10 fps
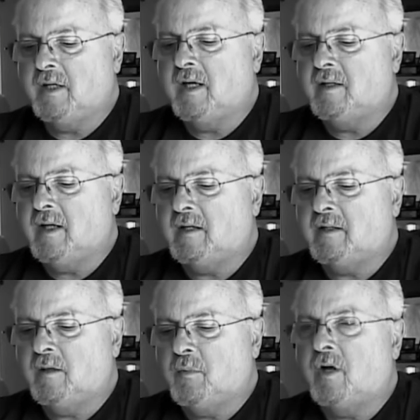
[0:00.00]
Again,
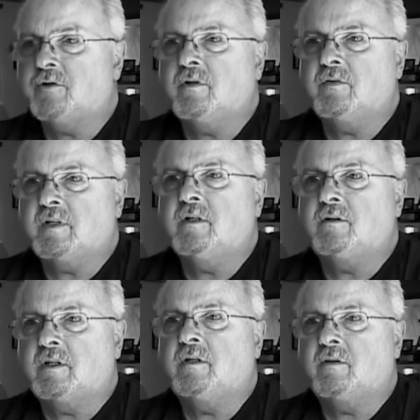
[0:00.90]
that, that mantra of
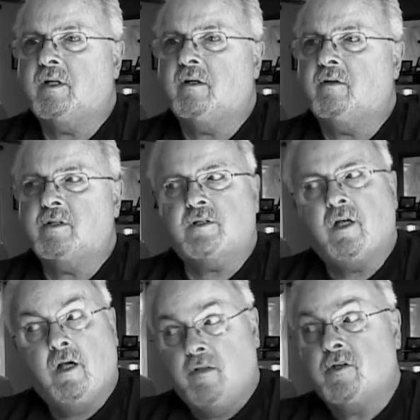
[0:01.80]
kill, kill, kill,
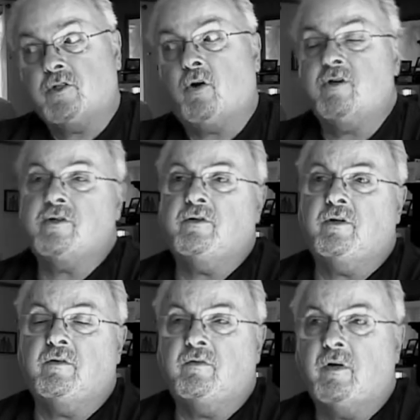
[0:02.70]
this, this sergeant
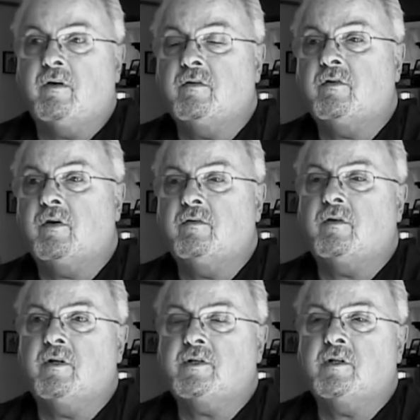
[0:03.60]
took it very, very,
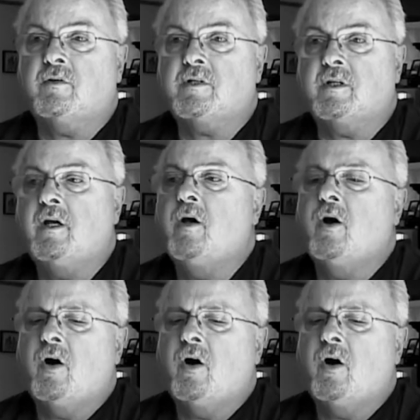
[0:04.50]
very seriously.